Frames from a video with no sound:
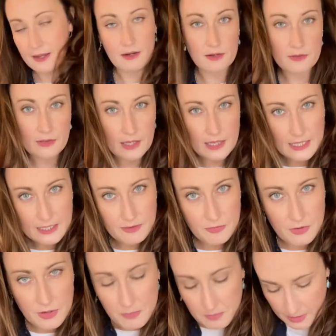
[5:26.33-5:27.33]
looks slightly
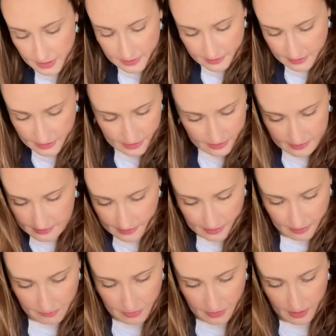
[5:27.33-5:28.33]
different, but it's the
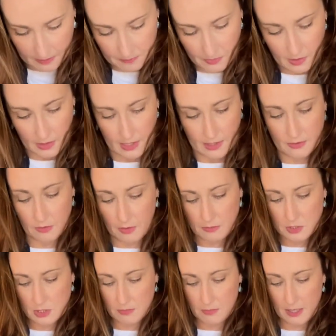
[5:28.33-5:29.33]
same thing. Okay, so I'm
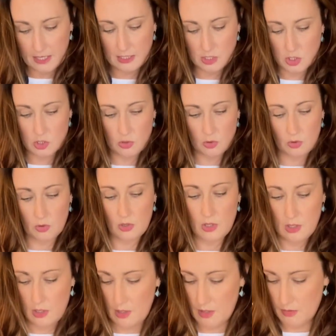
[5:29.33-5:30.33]
just making sure
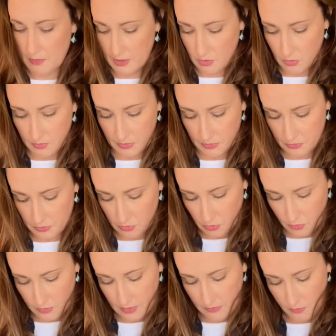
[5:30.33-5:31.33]
my compost has got
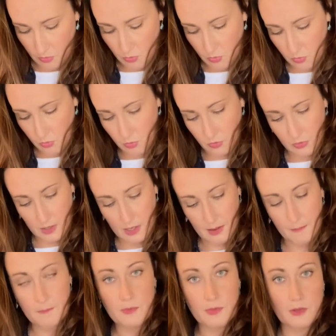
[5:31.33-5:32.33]
rid of all the
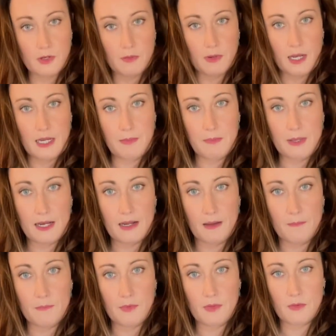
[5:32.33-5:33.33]
lumps. So I don't want any big
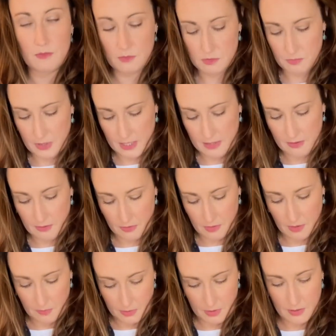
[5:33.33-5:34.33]
lumps. I want to break those
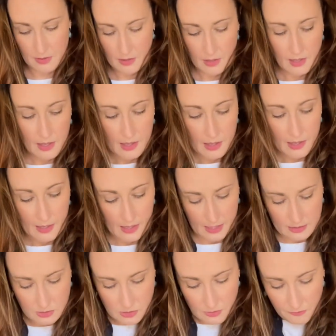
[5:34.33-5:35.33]
up.
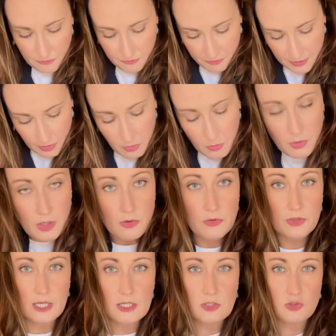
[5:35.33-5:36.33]
And fill your
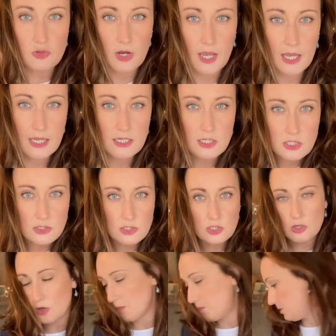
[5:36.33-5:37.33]
seed tray to the top.